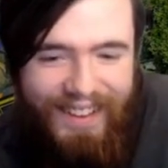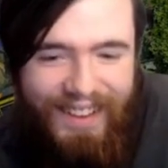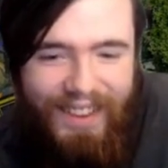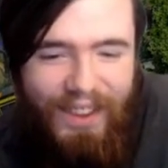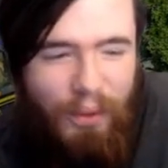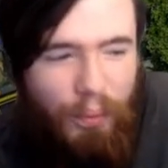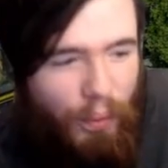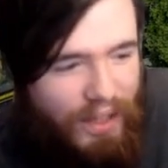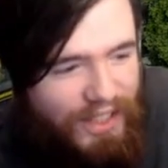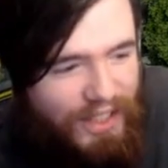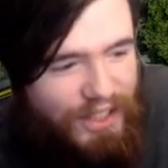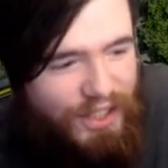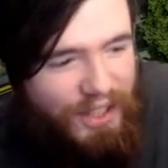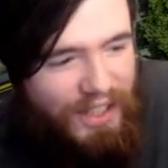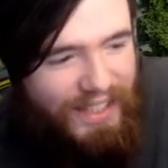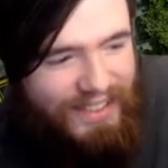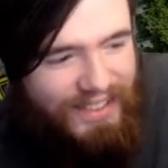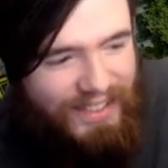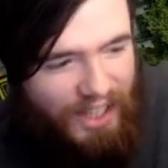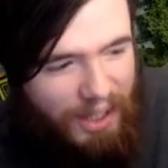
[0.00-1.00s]
the win
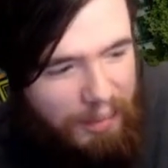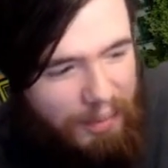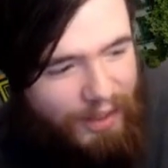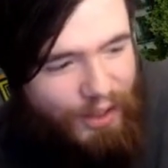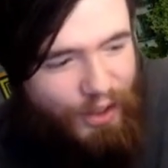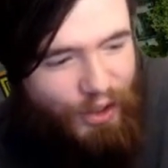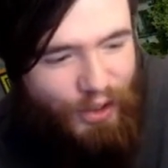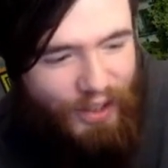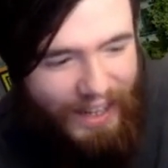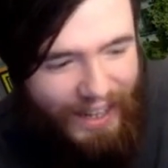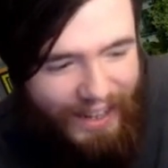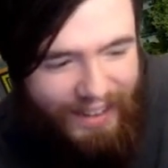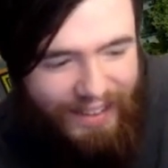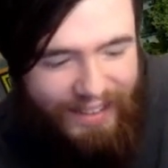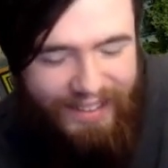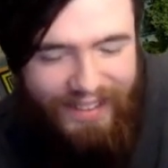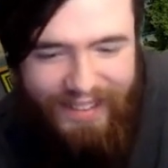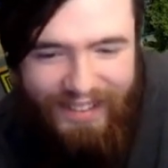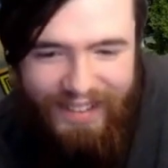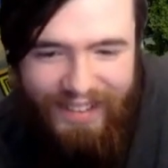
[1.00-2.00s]
streak is coming to an
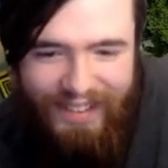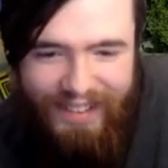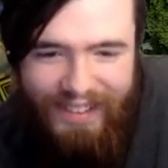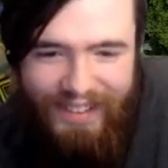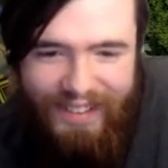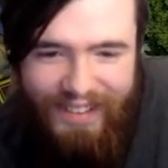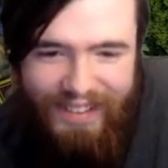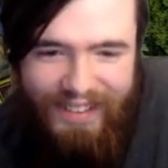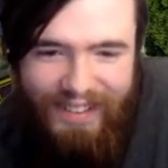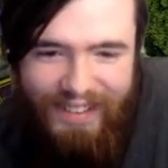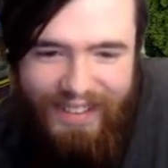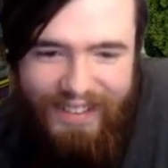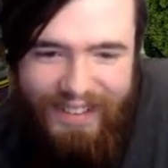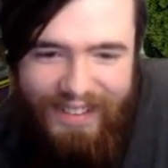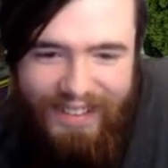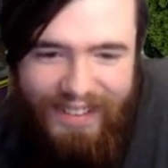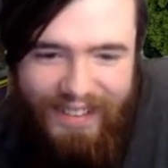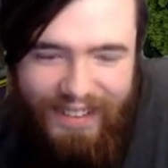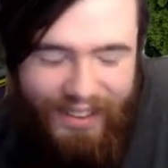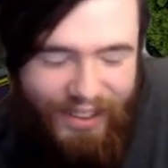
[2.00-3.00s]
end.
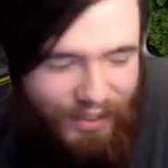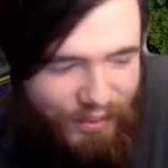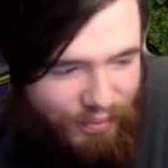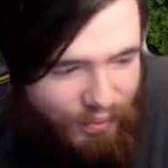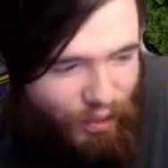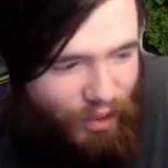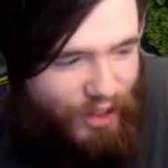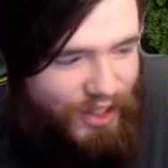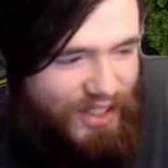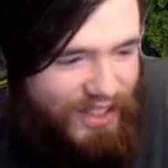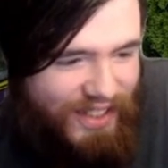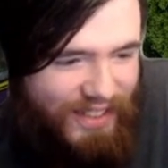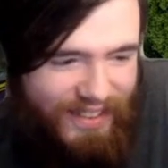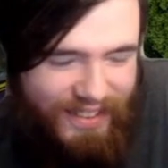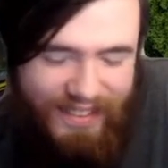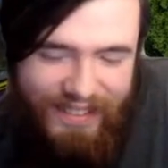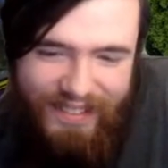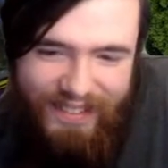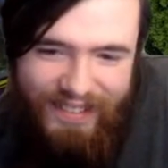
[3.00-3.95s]
Unfortunate.